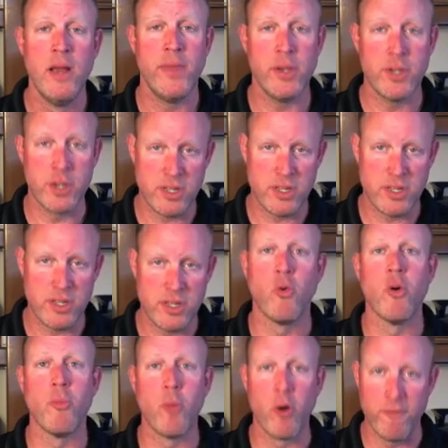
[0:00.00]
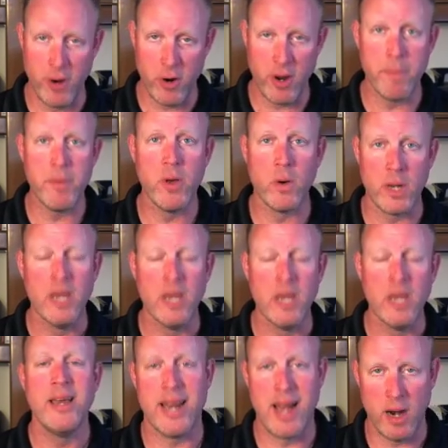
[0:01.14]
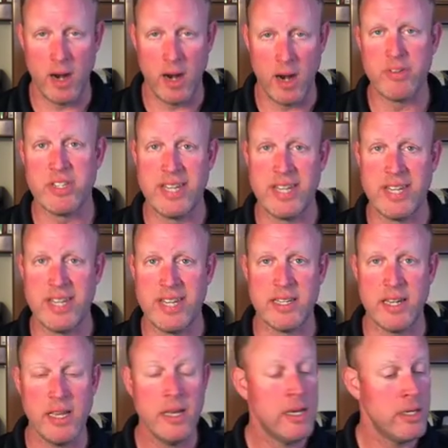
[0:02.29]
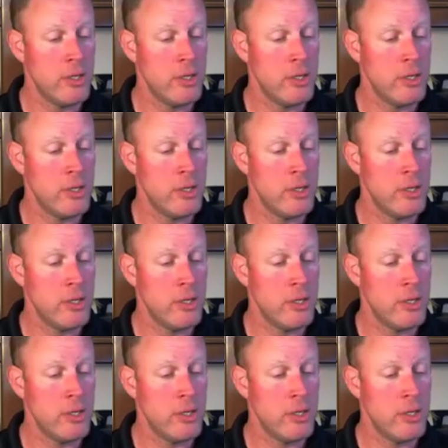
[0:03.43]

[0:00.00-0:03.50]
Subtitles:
that you start to see more and more variability at higher levels of intensity.